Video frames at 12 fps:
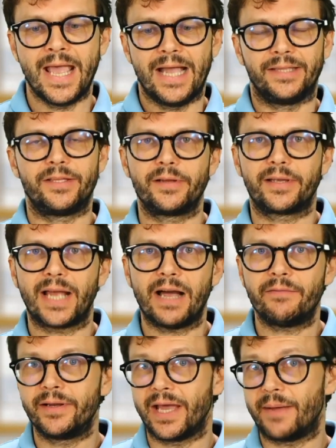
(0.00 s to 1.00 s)
The
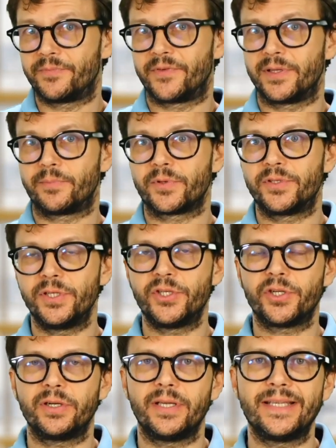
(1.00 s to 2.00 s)
recovery after the
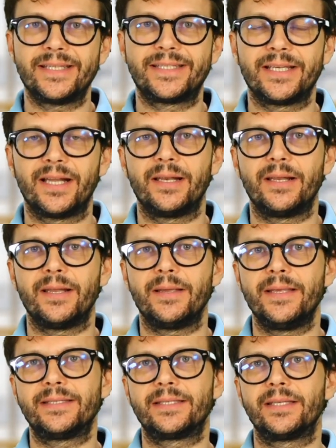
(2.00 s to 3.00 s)
procedure is
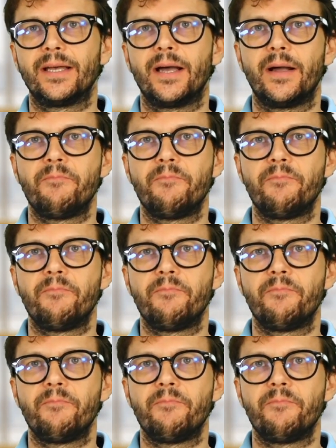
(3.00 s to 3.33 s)
it's a